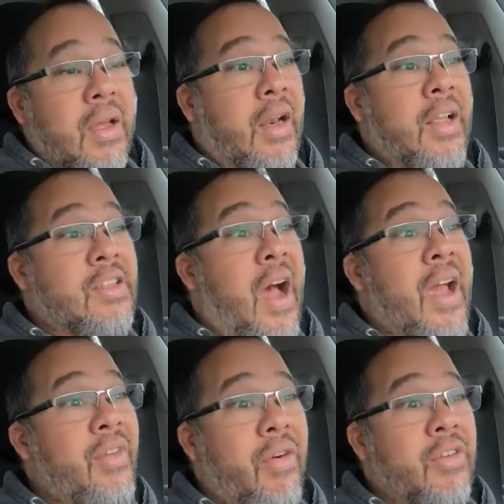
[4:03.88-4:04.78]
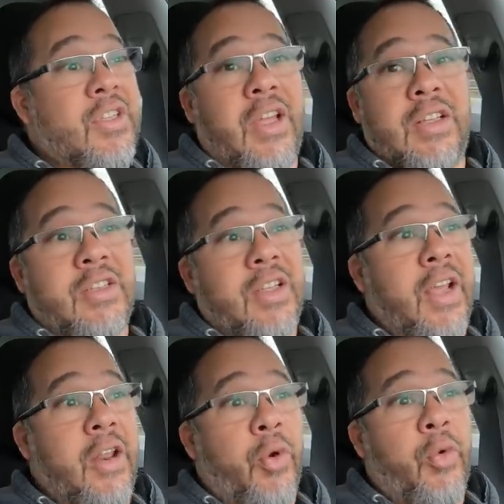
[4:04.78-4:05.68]
At least I've never see it,
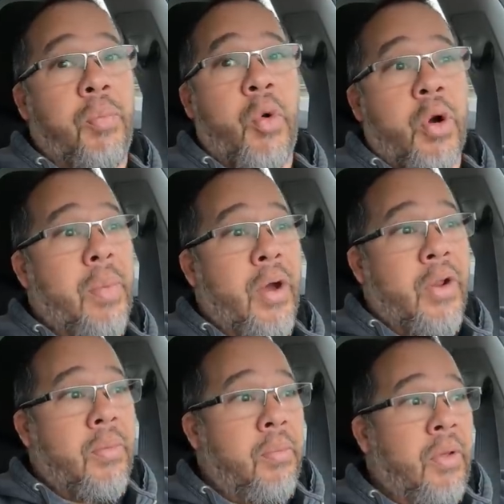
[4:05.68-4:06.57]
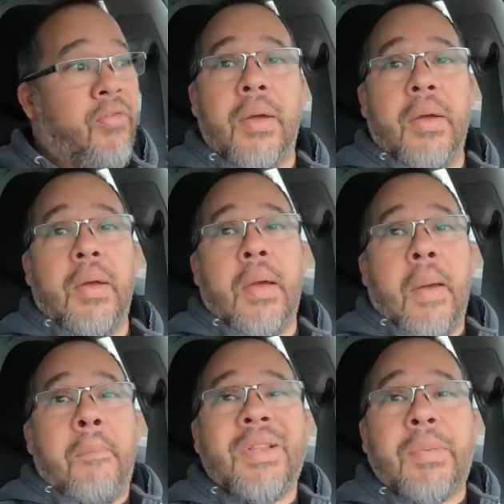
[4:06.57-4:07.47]
seen anyone report about it
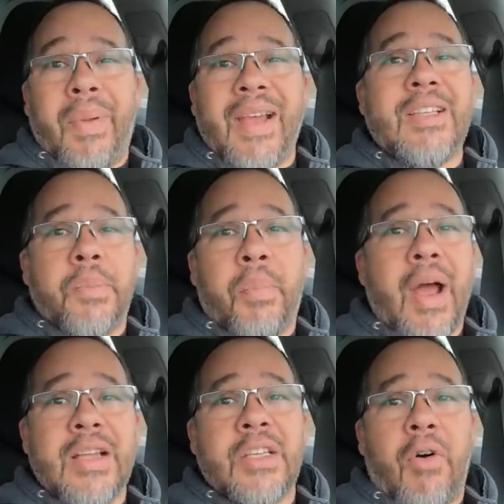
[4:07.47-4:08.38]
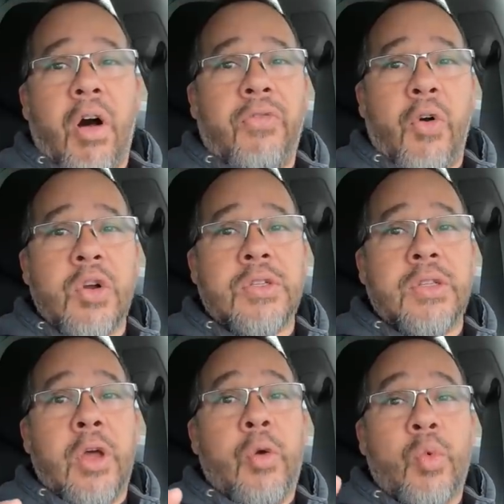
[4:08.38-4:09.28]
beforehand. But the biggest surprise of all, folks,
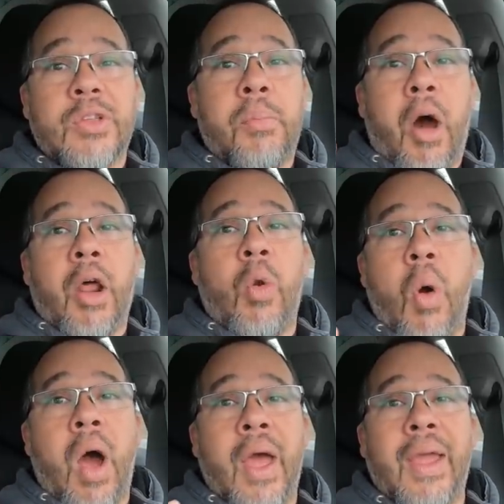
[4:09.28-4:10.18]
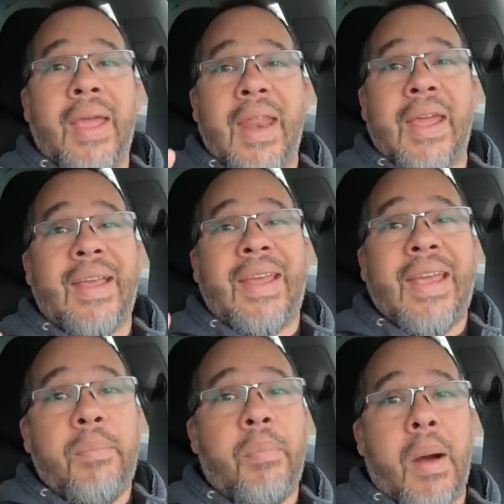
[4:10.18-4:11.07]
was the Model Y getting a
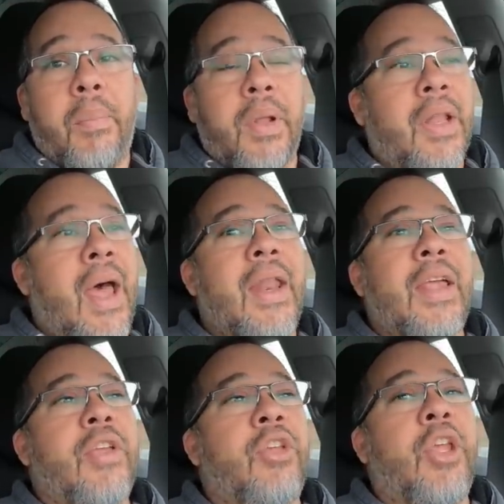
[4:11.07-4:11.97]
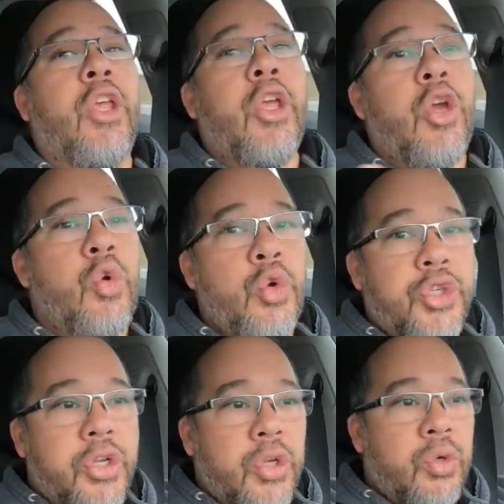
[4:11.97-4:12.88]
heat pump. That is
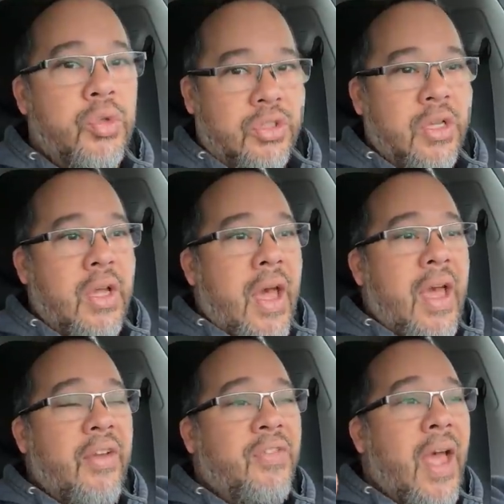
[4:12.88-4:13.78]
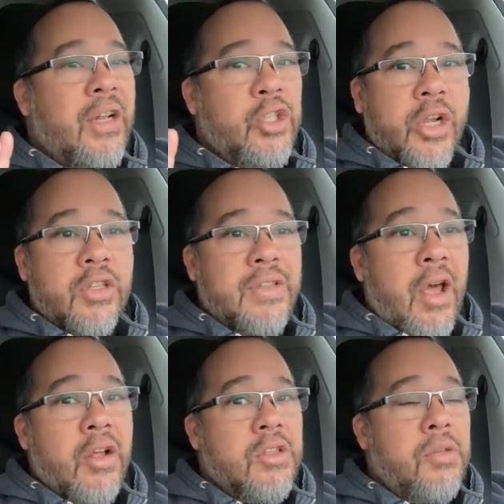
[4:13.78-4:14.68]
huge news. And if that trickles
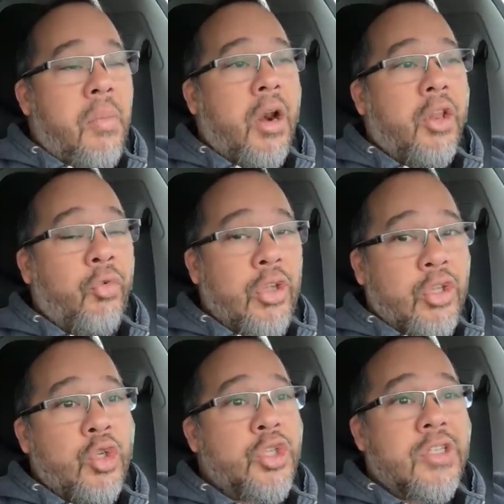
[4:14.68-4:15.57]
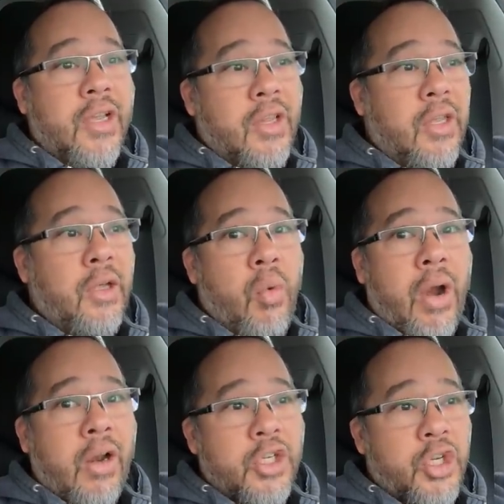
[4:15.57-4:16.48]
down onto the Model three too, just like the
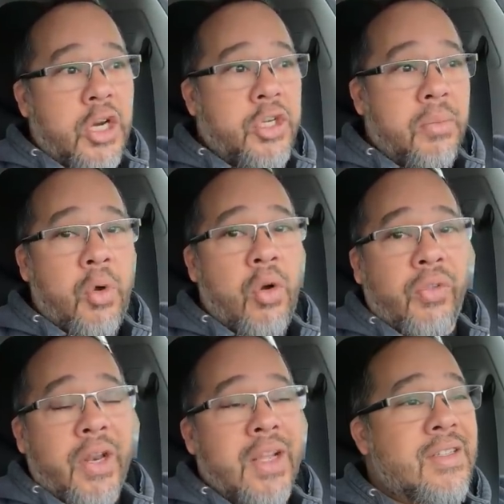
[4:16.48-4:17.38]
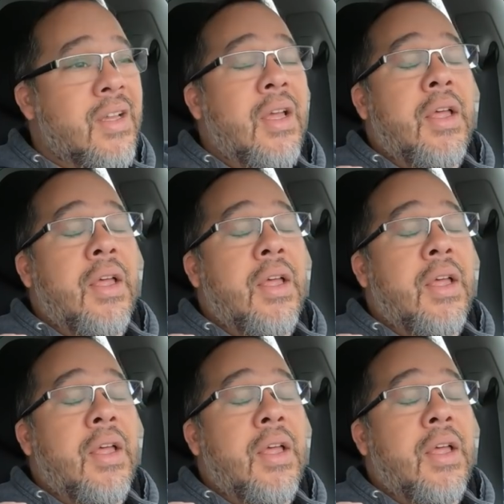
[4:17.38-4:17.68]
wireless charging hopefully does,